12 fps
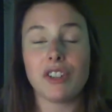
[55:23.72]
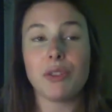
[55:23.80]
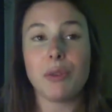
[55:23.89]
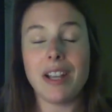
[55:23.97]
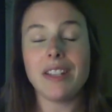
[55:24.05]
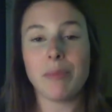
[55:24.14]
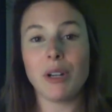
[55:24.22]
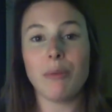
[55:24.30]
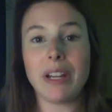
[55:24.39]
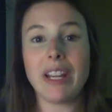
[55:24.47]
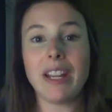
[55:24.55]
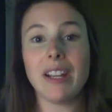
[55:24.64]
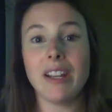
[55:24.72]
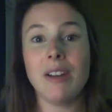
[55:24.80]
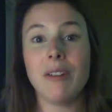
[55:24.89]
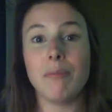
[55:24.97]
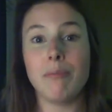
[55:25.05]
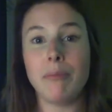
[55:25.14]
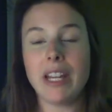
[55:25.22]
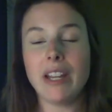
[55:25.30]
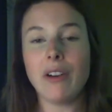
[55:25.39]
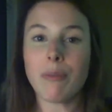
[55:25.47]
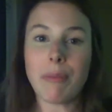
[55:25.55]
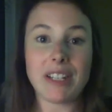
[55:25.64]
twice per week,
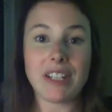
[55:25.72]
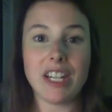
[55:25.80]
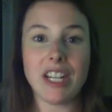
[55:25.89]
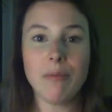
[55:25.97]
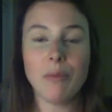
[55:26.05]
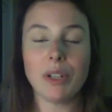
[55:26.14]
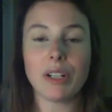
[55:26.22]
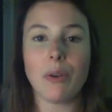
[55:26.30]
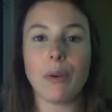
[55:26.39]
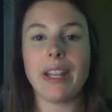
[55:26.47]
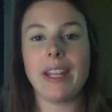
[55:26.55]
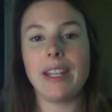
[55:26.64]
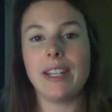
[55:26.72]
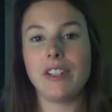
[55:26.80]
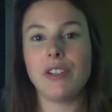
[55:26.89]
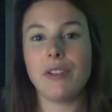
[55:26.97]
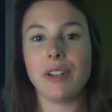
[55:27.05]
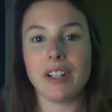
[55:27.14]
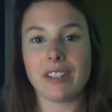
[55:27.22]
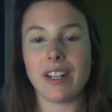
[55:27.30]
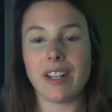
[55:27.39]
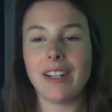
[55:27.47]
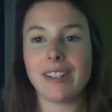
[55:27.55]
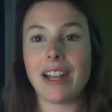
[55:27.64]
me or my team were going into her
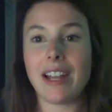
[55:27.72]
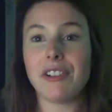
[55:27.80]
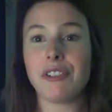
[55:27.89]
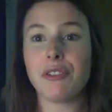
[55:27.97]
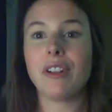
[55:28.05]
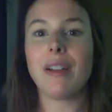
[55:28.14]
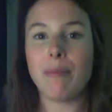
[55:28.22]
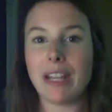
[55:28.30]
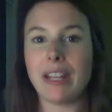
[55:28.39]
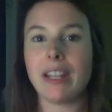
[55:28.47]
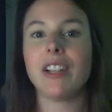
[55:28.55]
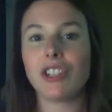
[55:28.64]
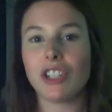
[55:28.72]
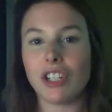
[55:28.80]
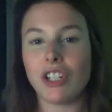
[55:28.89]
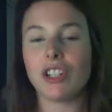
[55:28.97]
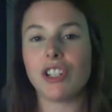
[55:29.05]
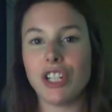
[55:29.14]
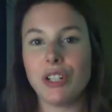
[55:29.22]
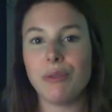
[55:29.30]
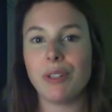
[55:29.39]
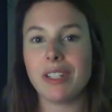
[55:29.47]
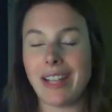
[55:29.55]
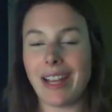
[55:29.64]
study schedule and making sure she
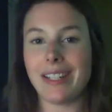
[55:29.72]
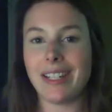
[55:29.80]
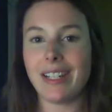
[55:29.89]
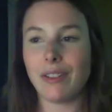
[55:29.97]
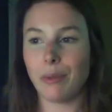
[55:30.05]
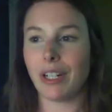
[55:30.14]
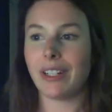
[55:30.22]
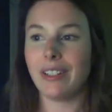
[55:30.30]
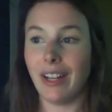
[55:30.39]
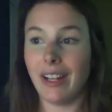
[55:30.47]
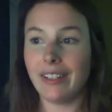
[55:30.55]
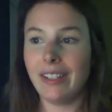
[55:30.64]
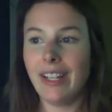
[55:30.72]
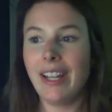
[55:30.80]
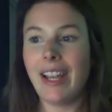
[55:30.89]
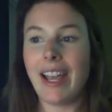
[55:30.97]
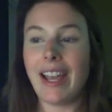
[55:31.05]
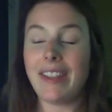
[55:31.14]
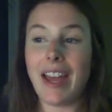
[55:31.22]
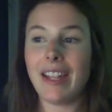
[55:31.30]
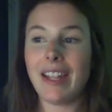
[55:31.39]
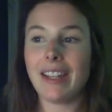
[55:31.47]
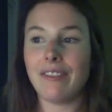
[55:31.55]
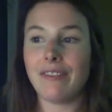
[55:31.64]
was getting the work done. And
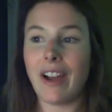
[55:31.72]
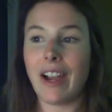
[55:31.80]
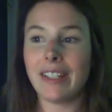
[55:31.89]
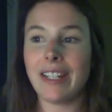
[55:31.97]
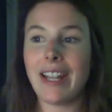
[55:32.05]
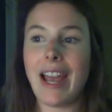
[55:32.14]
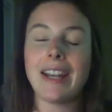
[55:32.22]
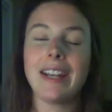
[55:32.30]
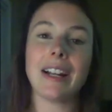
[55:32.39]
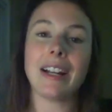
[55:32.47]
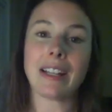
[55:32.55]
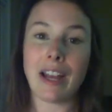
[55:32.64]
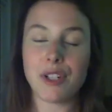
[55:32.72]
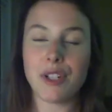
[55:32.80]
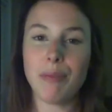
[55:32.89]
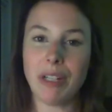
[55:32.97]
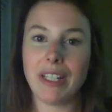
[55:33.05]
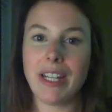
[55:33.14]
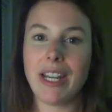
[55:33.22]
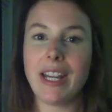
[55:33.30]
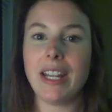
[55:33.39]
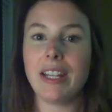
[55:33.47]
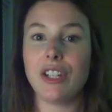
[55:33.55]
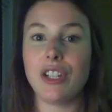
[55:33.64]
that finally added
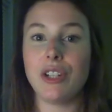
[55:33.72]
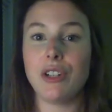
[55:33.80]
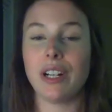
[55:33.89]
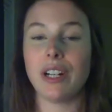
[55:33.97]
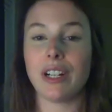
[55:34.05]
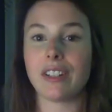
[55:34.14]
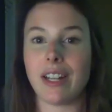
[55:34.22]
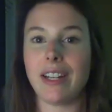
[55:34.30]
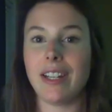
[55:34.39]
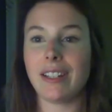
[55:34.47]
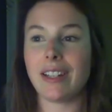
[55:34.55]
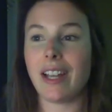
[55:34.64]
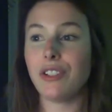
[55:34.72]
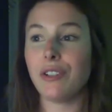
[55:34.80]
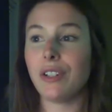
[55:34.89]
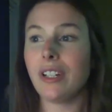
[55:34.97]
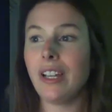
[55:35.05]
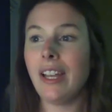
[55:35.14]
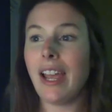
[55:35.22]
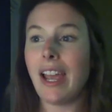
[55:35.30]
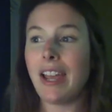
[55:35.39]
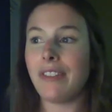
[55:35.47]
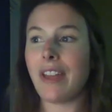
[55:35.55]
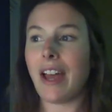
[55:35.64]
accountability into her study schedule.
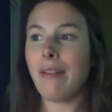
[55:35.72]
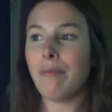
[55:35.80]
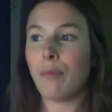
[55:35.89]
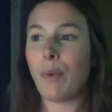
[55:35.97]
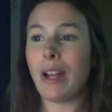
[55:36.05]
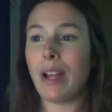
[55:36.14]
And that